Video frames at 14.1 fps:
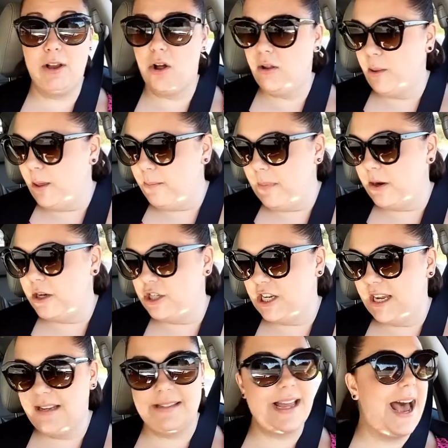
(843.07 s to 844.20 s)
I'm calling them Mary
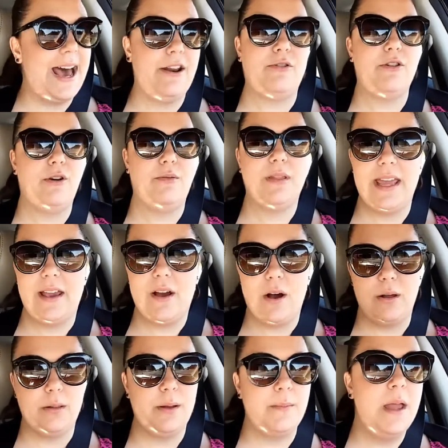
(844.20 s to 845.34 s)
Janes. I don't know what they
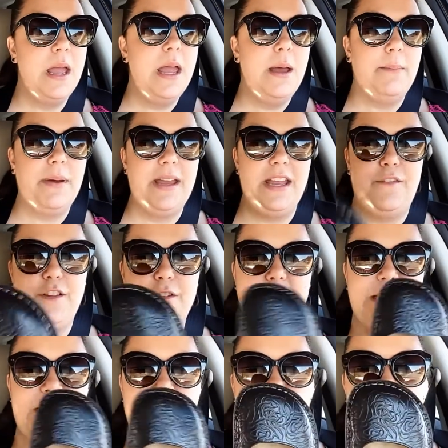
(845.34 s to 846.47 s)
call them, but if
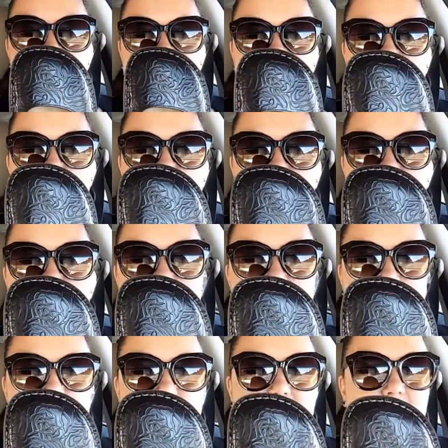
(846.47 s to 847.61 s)
you see like the
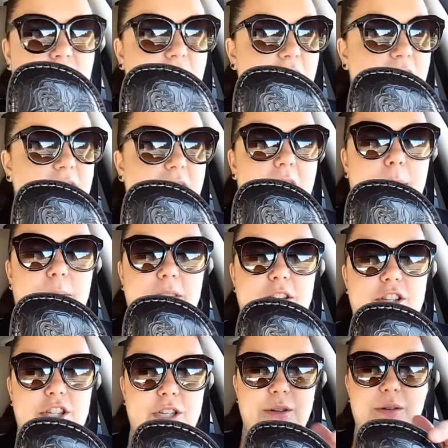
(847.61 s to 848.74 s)
front, the very top of
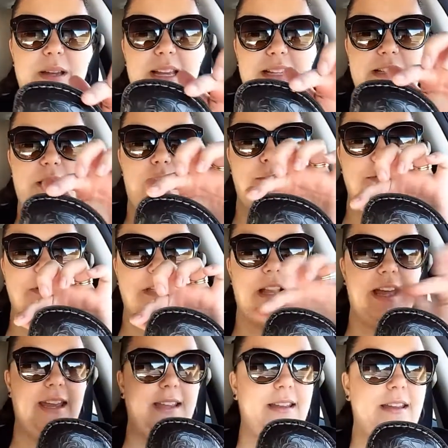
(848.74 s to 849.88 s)
the shoe, it's
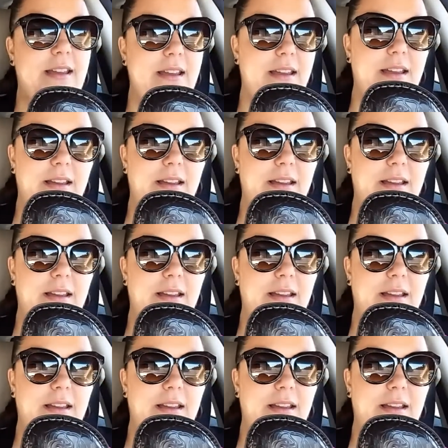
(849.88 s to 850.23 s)
almost like,